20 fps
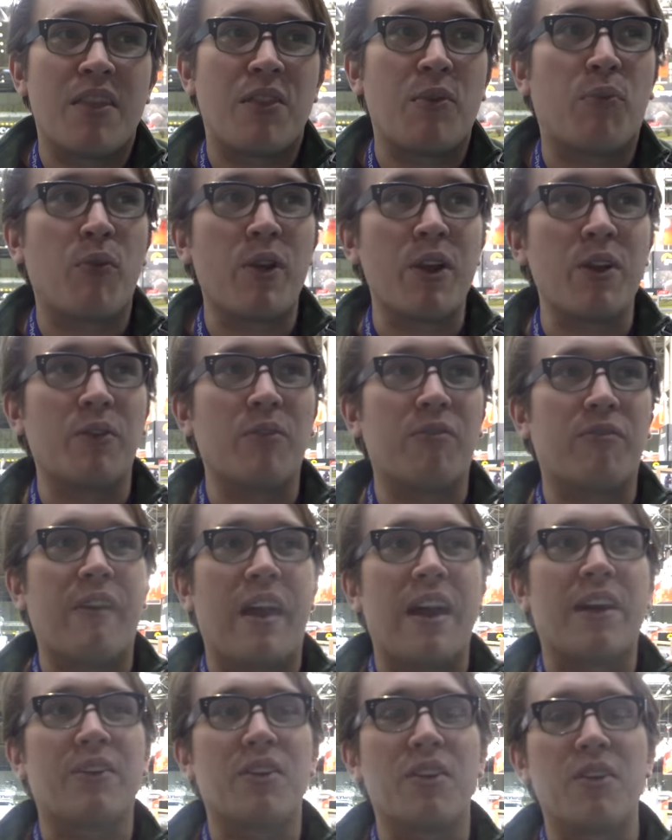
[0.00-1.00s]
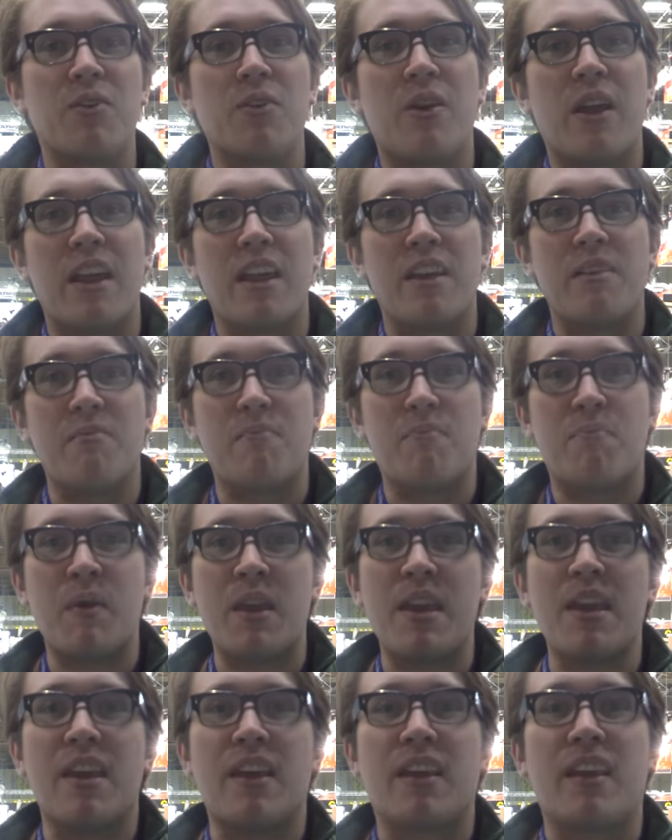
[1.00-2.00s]
The real value in
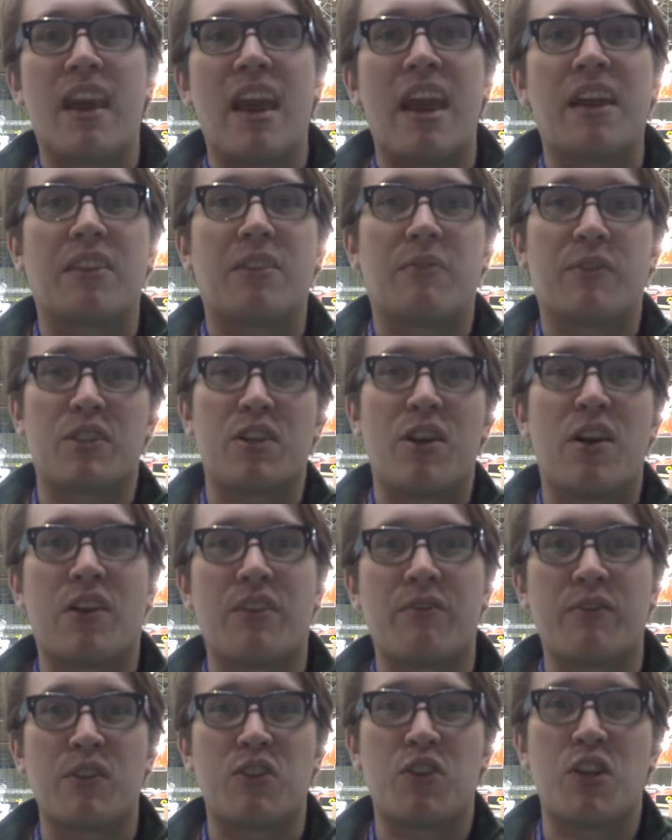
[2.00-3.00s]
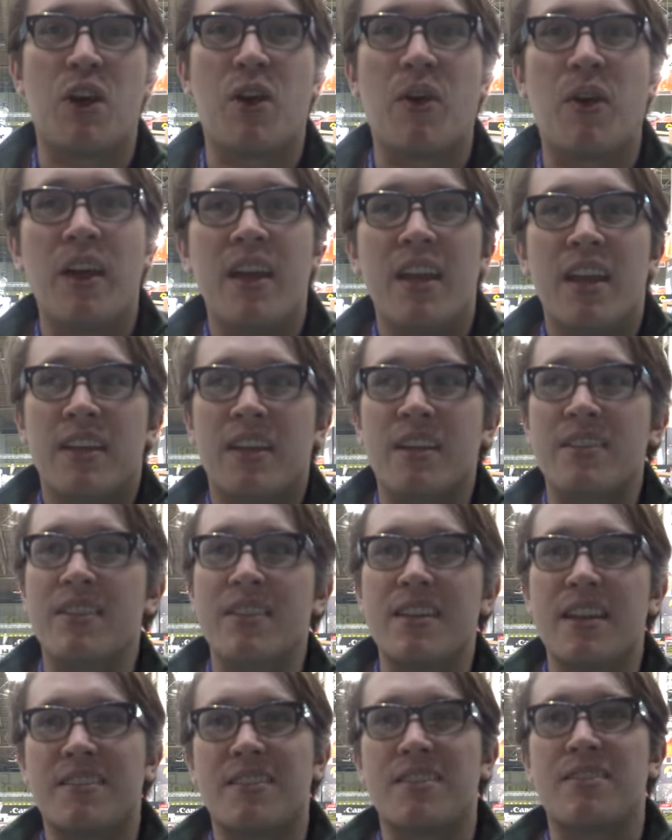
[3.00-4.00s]
being at the photography show
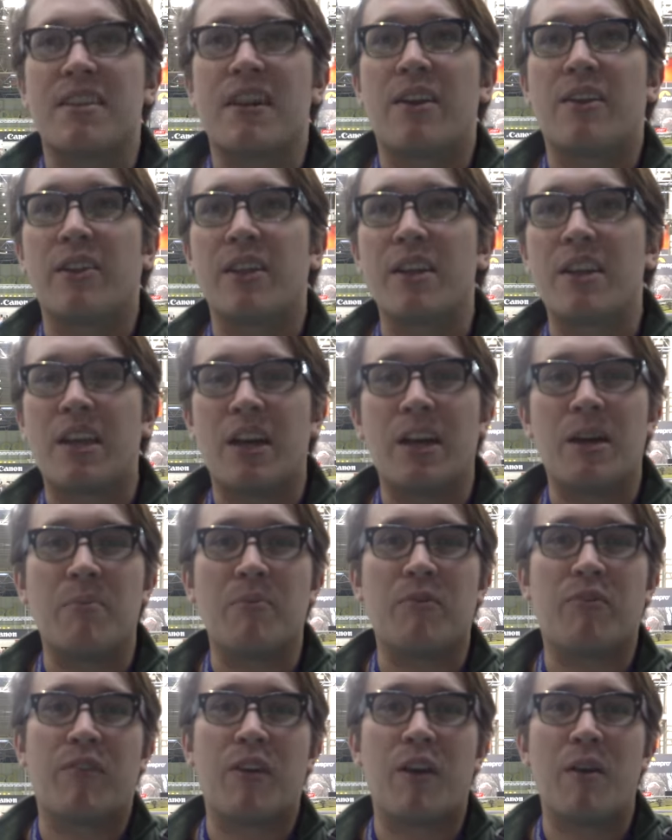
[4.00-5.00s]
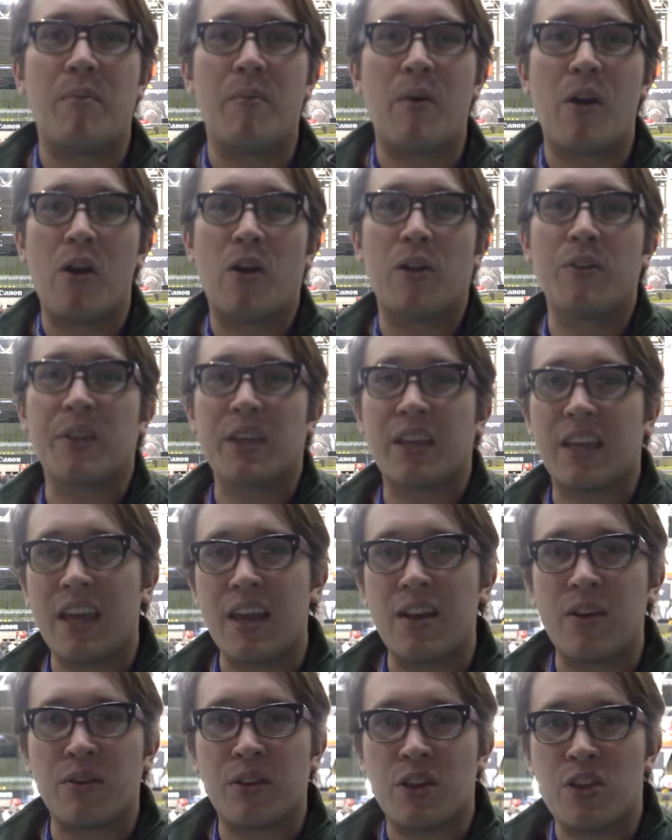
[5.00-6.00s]
doesn't necessarily come from all the
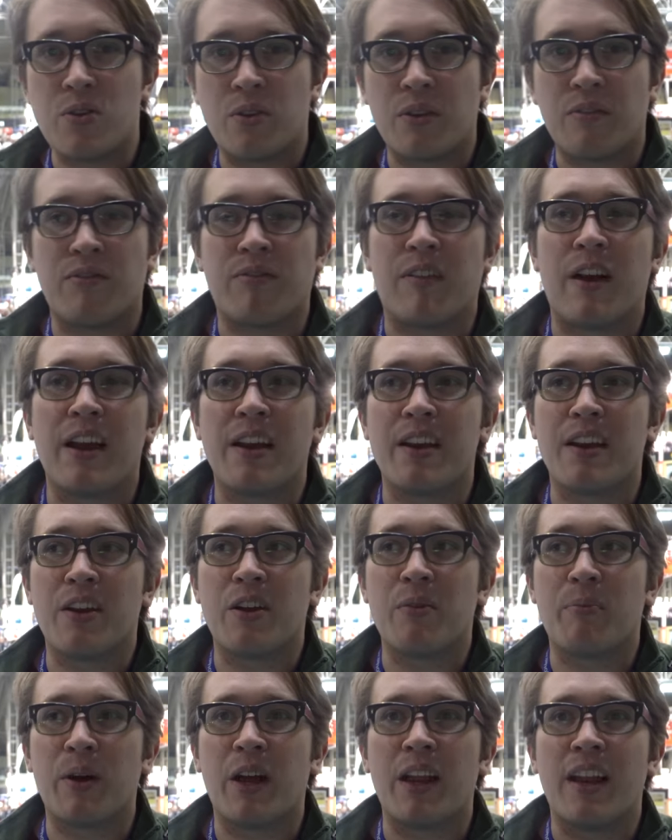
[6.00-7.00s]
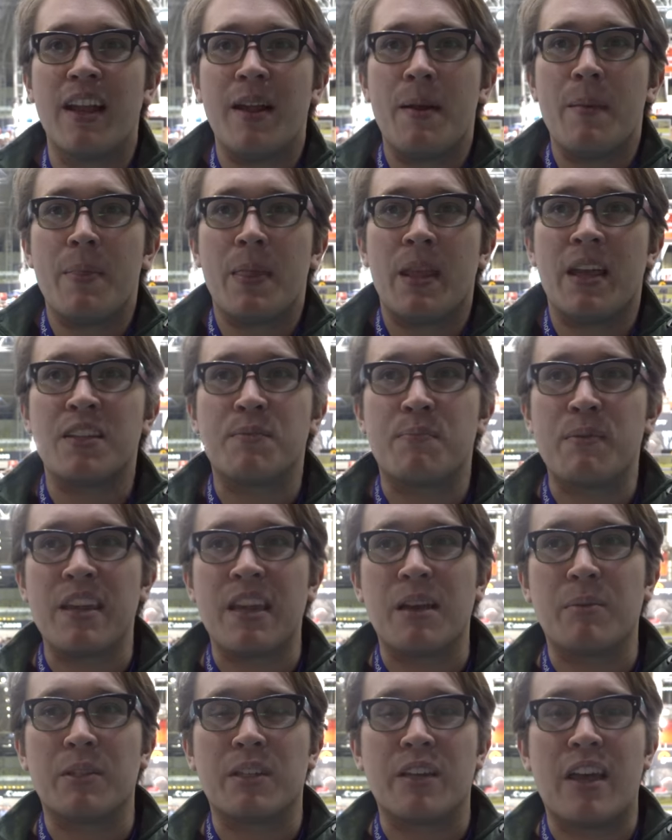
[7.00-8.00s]
gear that you can find here, but it's
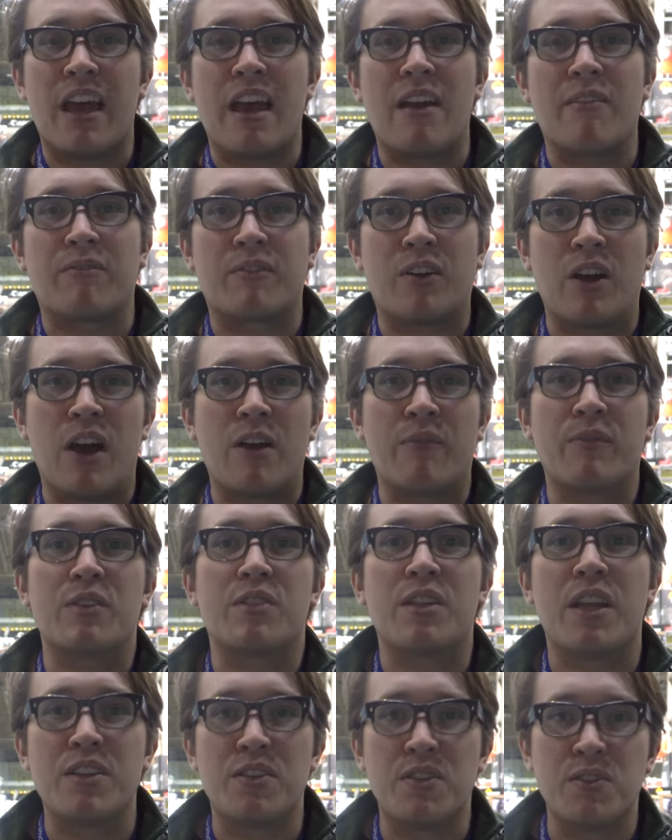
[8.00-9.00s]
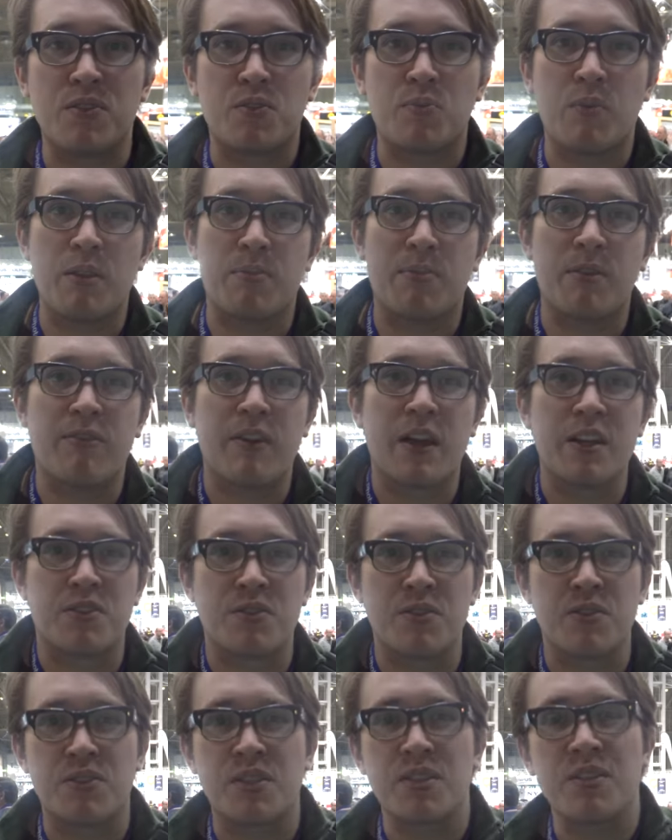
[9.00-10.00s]
being able to have conversations with
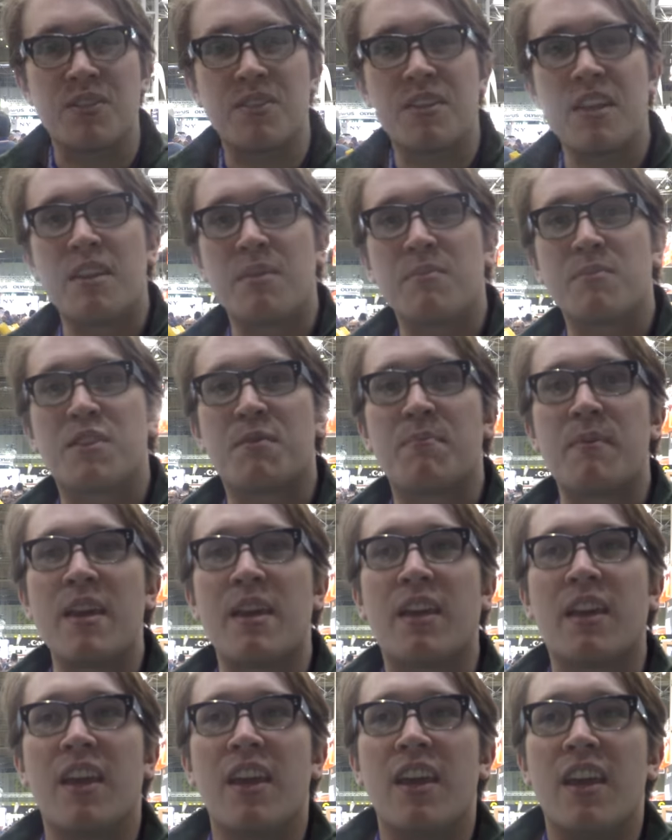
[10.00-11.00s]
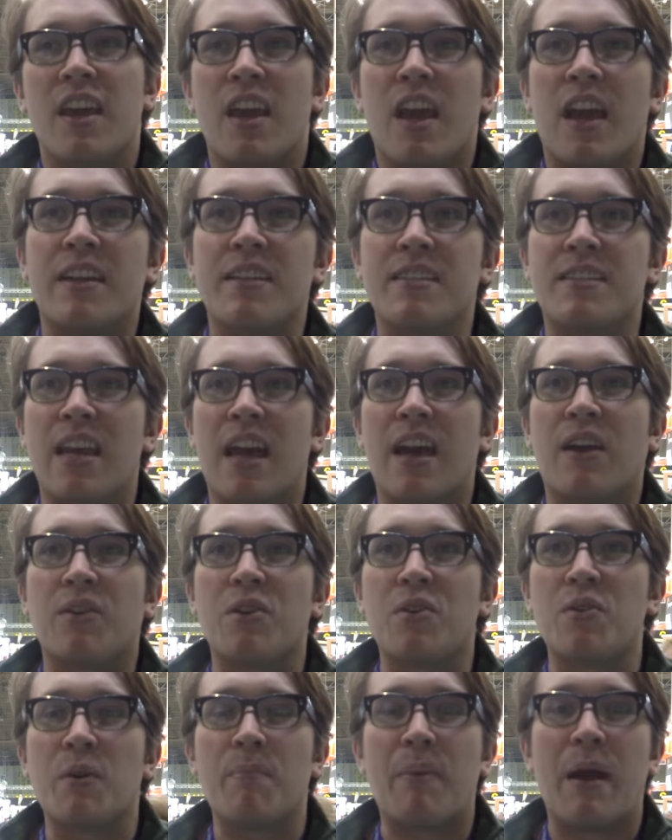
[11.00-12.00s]
professionals and see them speak and
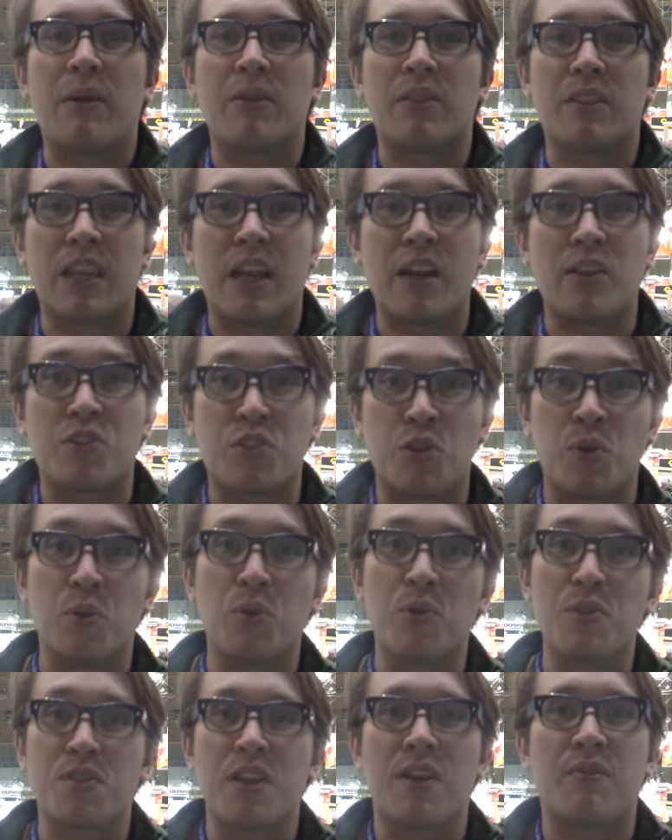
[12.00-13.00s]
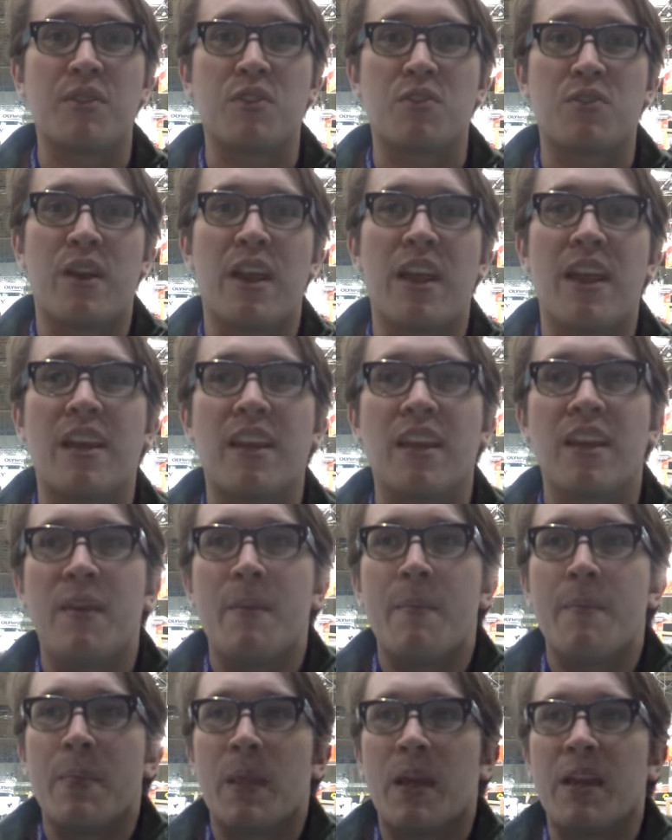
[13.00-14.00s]
tell you about their tools of the trade
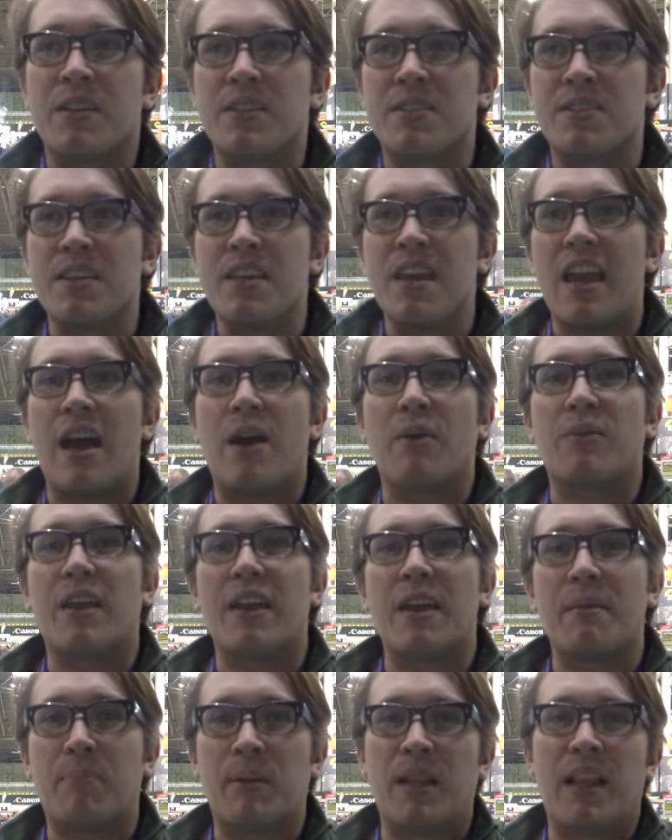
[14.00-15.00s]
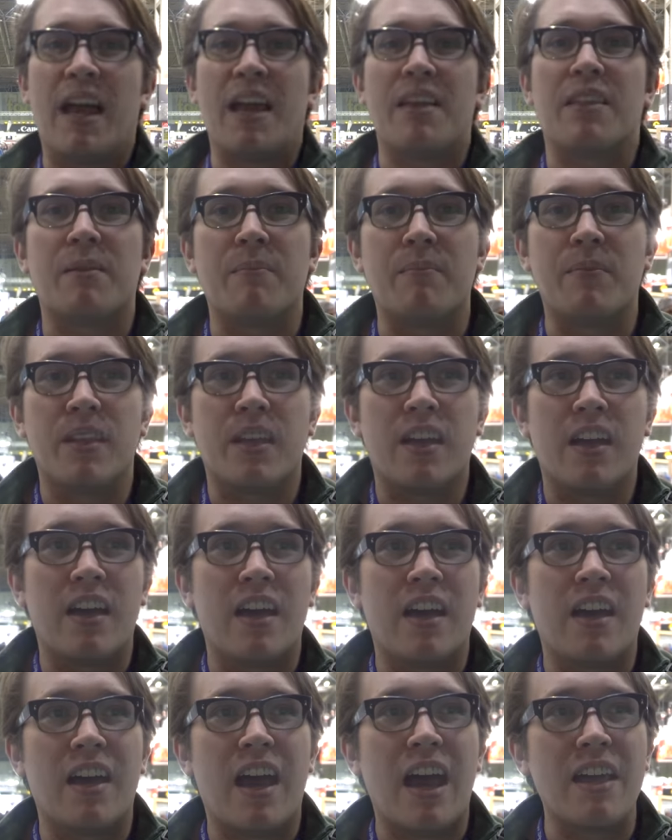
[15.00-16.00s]
and to see how they apply them.
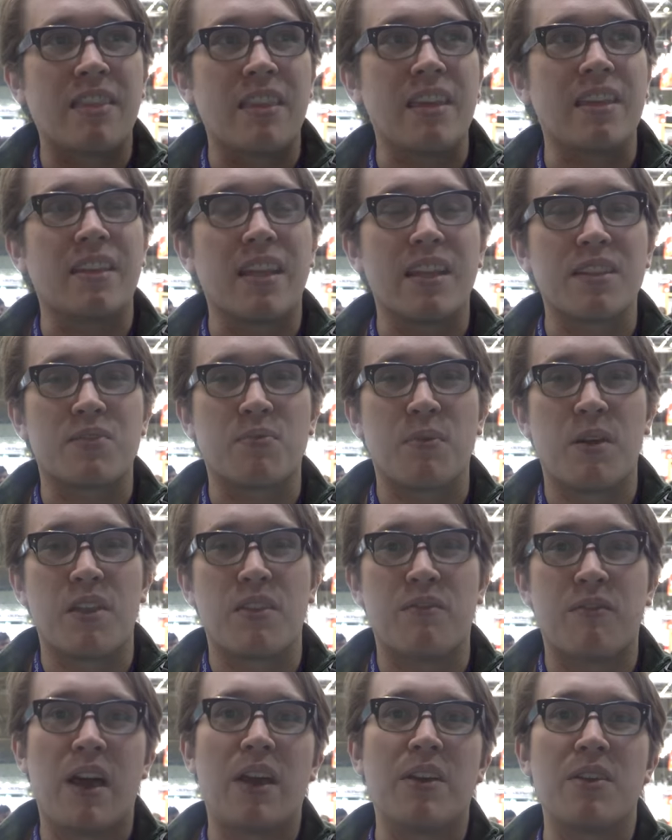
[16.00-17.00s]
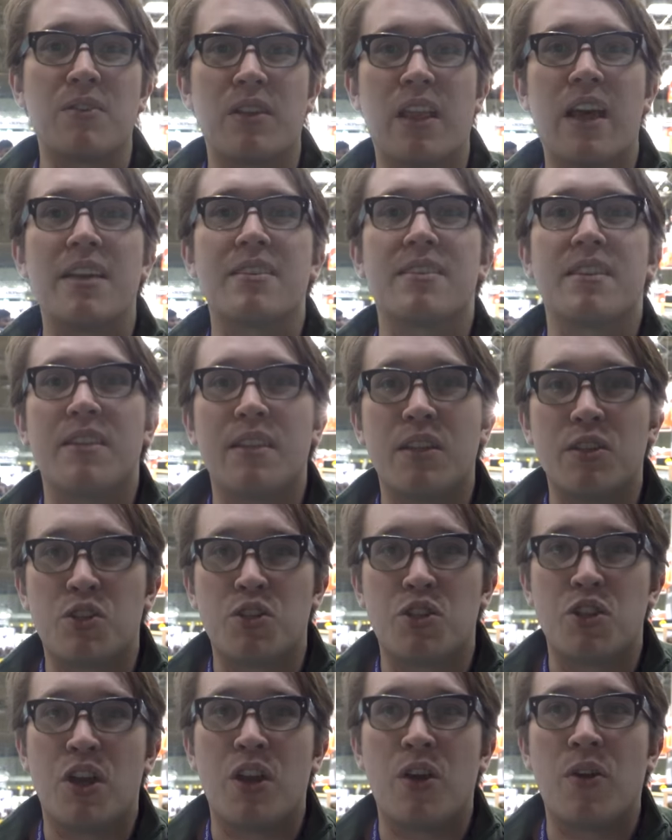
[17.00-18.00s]
Uh, I think that's where the value lies in this
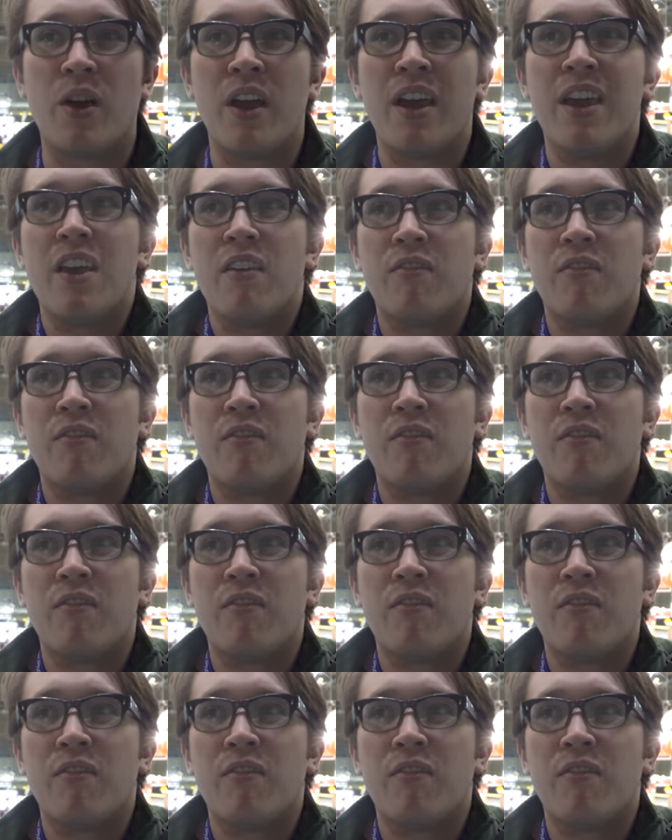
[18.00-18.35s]
show.